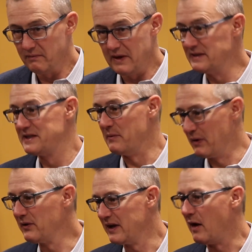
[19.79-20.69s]

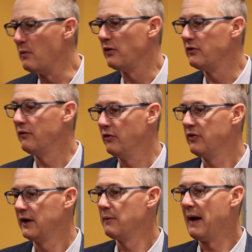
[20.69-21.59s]
instability almost, if you
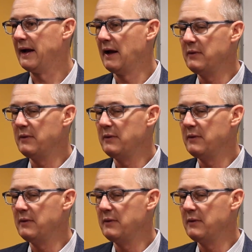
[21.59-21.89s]
think about it.